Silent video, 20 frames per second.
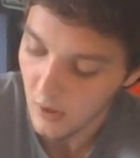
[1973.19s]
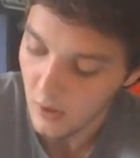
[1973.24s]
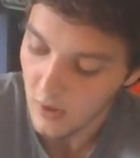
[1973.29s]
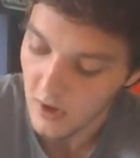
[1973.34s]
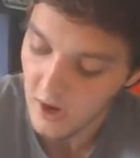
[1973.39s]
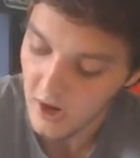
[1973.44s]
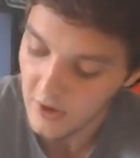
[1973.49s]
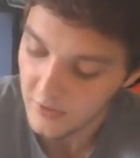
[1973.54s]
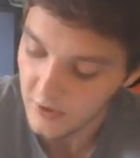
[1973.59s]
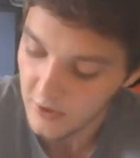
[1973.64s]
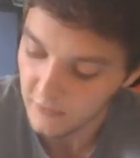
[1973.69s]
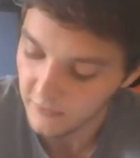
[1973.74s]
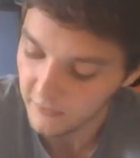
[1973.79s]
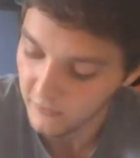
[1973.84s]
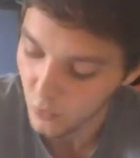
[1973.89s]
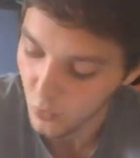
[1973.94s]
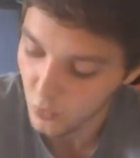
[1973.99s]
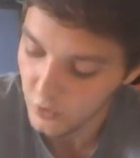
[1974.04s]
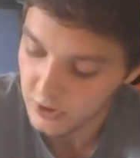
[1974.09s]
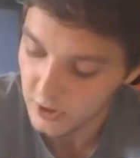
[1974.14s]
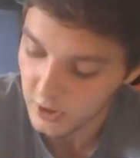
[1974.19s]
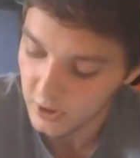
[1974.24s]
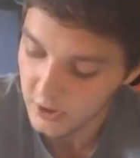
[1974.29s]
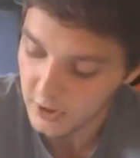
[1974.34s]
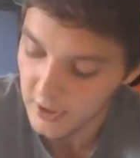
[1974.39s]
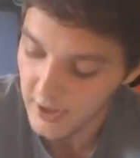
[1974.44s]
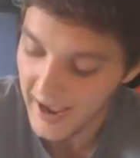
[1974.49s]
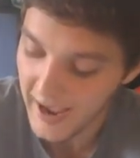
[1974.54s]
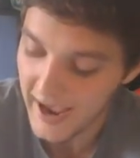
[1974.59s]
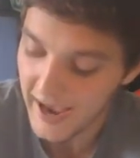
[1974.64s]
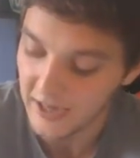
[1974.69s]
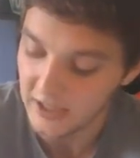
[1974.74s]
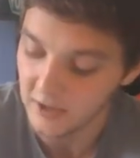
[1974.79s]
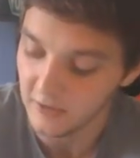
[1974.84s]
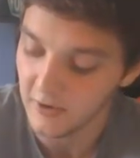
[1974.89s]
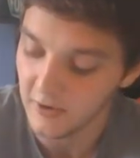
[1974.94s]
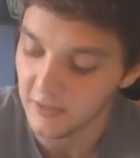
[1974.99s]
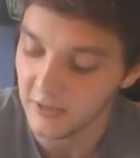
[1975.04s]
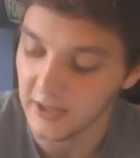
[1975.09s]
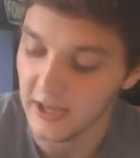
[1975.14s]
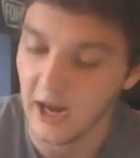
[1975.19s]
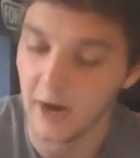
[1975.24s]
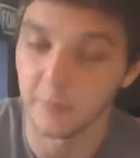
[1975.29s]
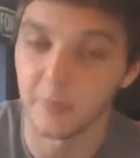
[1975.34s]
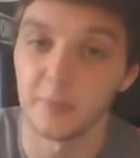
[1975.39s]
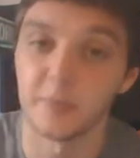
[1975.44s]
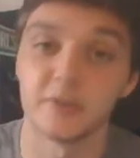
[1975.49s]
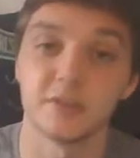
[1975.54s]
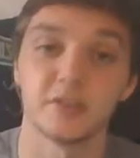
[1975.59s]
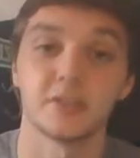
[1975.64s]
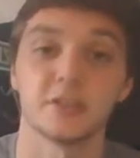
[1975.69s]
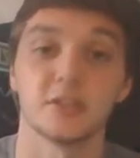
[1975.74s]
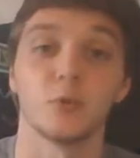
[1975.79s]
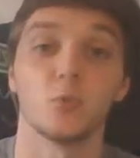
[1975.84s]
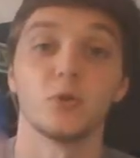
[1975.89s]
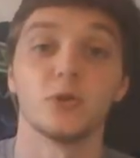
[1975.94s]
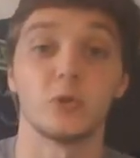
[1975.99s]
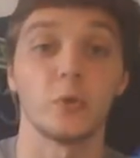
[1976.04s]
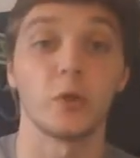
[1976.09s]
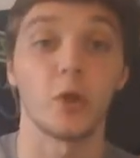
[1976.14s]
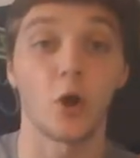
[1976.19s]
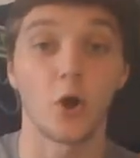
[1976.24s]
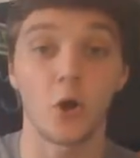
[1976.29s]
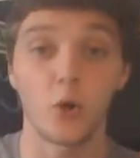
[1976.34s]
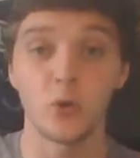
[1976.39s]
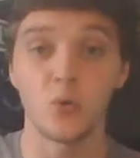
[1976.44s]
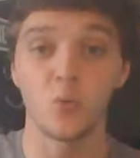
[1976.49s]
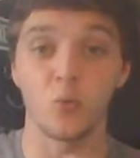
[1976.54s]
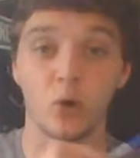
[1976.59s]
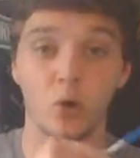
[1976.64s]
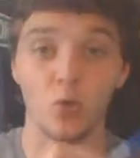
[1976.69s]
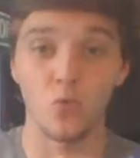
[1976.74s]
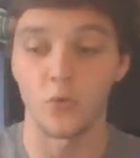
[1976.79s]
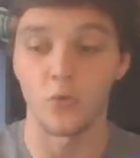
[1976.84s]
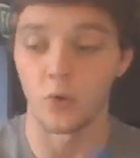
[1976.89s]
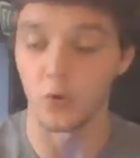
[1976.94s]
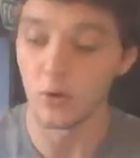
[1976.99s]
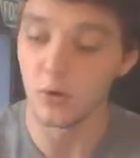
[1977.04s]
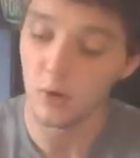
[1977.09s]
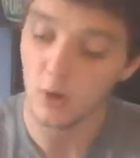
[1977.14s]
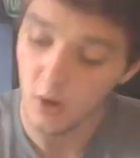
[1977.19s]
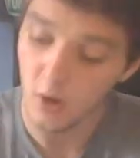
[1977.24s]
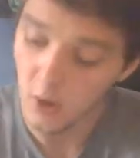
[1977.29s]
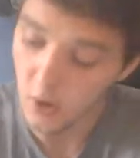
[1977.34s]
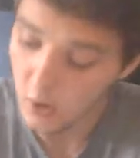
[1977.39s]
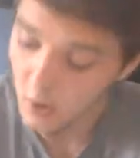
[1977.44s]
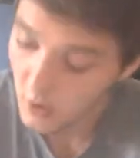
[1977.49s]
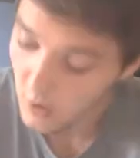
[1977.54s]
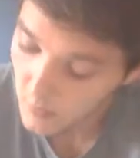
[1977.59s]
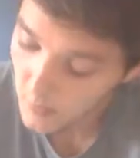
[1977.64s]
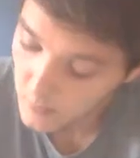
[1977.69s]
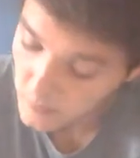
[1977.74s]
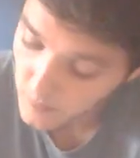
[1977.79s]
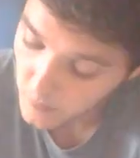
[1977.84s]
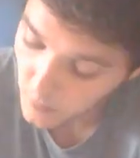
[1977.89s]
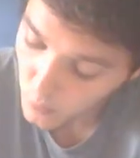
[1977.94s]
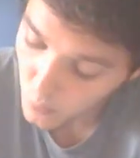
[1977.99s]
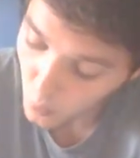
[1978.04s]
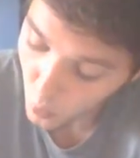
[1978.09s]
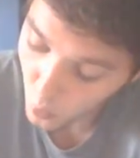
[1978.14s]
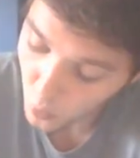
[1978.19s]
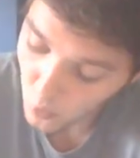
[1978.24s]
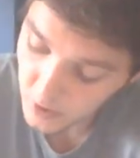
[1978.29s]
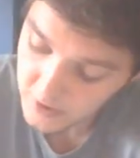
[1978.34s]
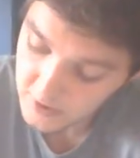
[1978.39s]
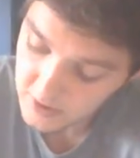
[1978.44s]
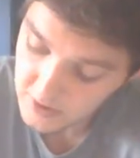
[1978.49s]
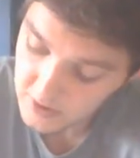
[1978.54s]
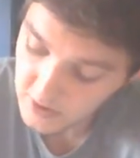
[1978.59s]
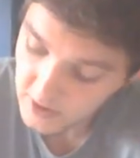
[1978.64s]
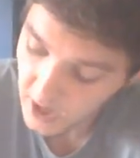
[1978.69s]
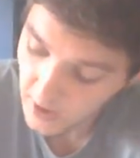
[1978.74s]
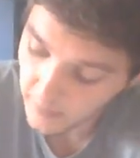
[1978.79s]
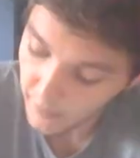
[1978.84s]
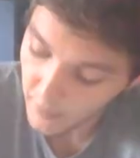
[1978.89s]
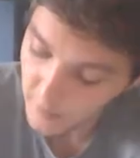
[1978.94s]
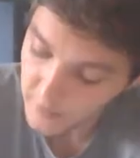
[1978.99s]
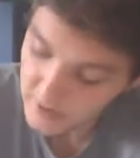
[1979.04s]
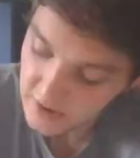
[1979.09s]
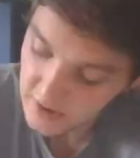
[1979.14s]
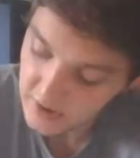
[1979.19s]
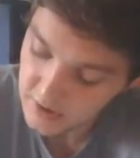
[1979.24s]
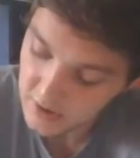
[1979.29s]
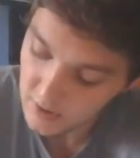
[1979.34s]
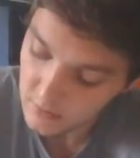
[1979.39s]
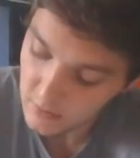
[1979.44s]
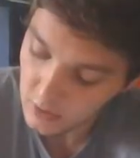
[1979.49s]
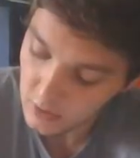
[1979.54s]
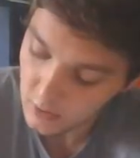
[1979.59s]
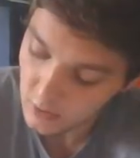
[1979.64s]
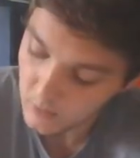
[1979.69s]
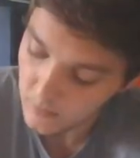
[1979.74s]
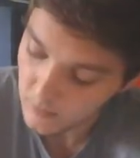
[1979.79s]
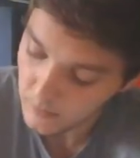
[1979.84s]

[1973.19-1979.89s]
And then 4 is going to activate the complement system, which we already went over. What does the complement system do?